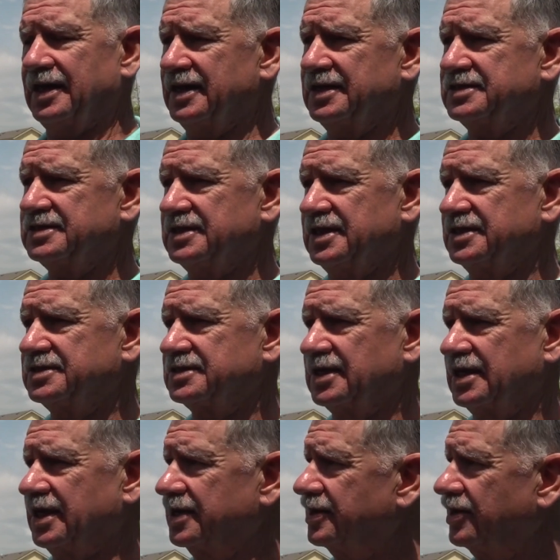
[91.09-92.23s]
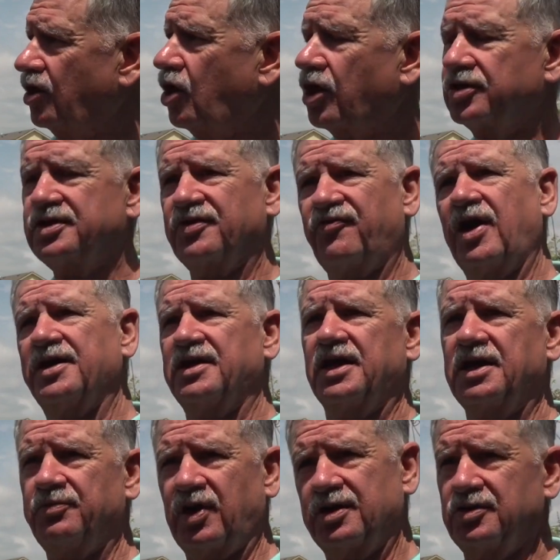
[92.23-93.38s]
It's hard to find
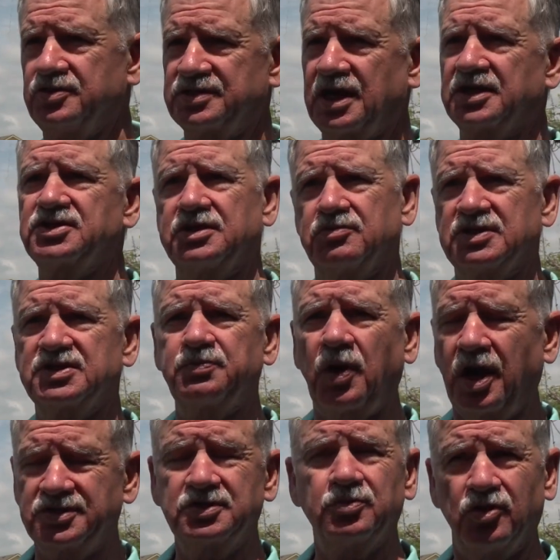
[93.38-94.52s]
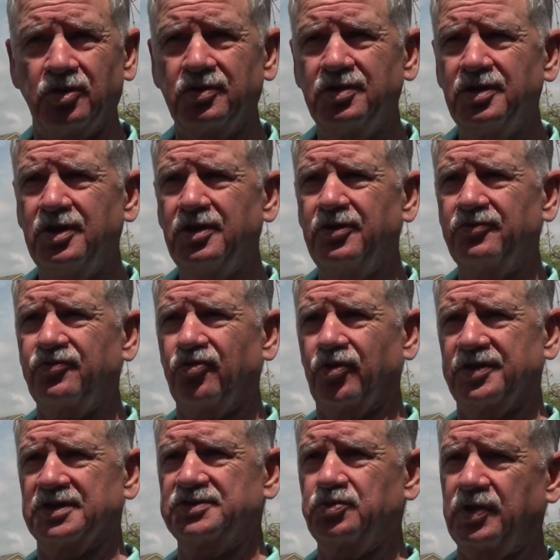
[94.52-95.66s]
anybody who's actually responsible for
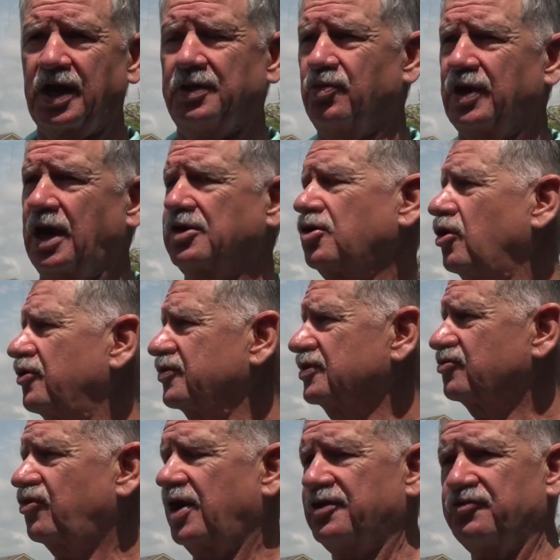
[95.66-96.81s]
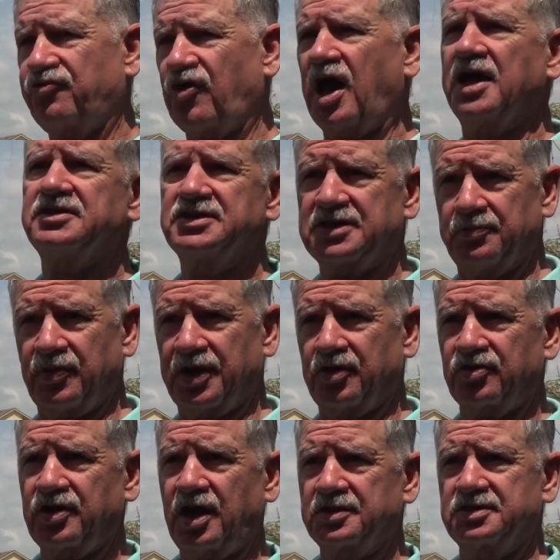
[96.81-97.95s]
this. When I go over and try to find somebody or
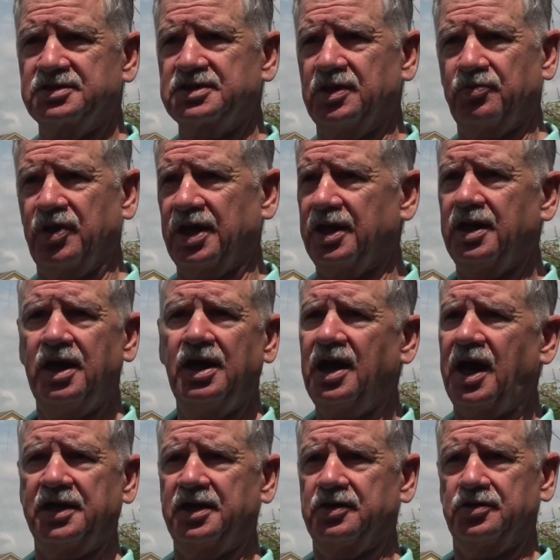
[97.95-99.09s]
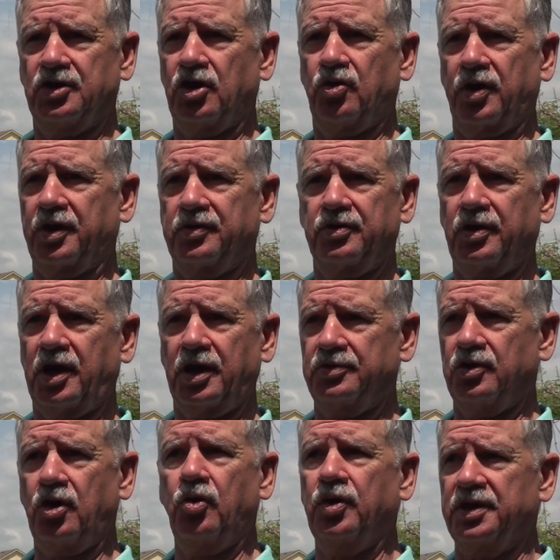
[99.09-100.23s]
talk to somebody, I get nowhere.
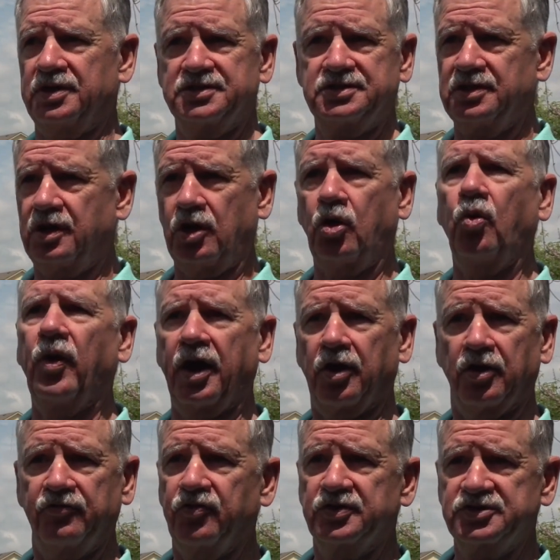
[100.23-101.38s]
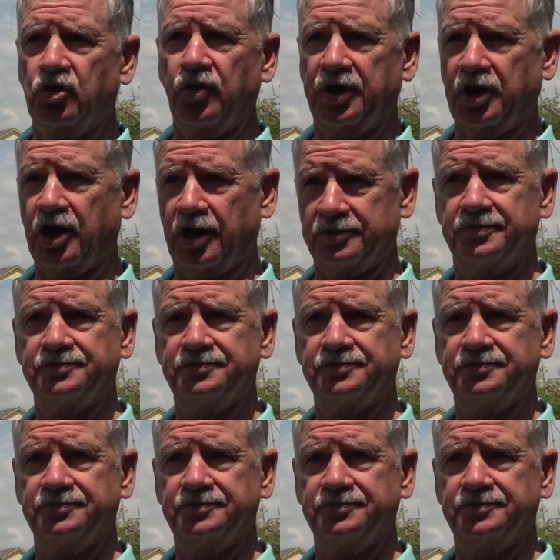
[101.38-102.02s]
No one is aware of what's going on.